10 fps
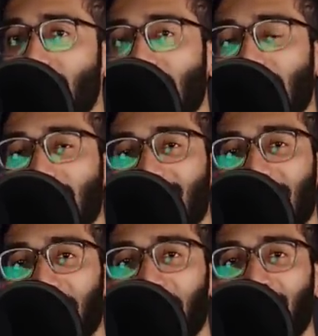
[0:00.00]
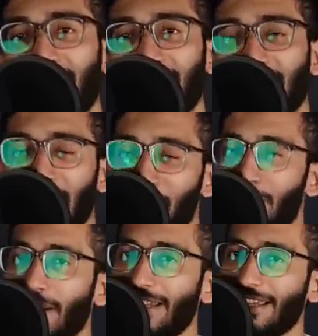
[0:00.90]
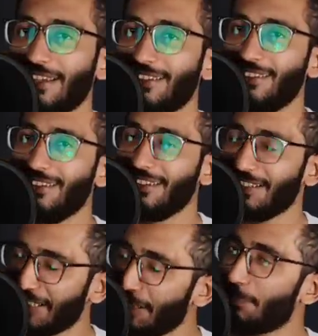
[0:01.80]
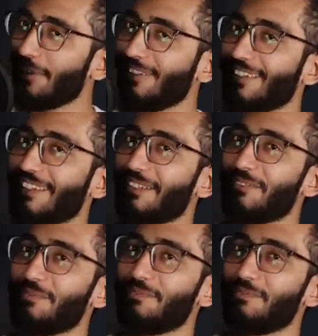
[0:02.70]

Until next time, keep smiling, keep learning.